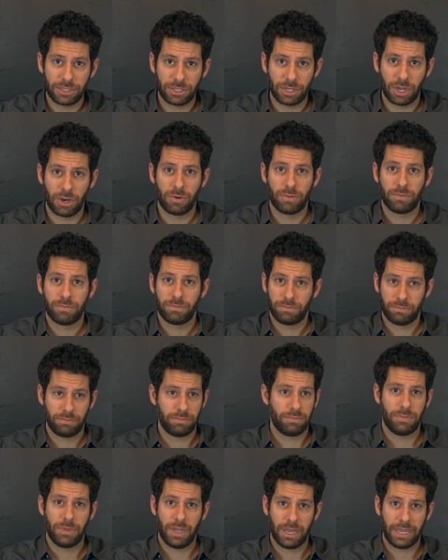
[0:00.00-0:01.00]
So
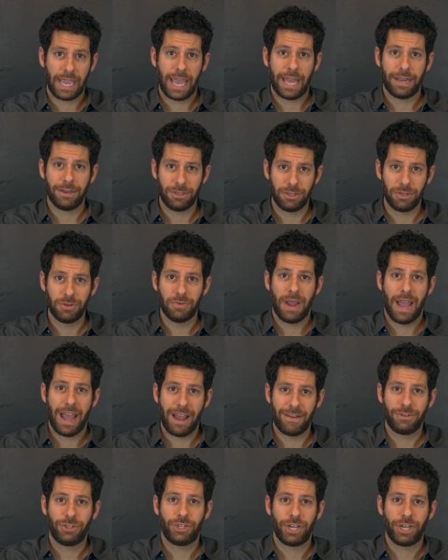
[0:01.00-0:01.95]
again, you have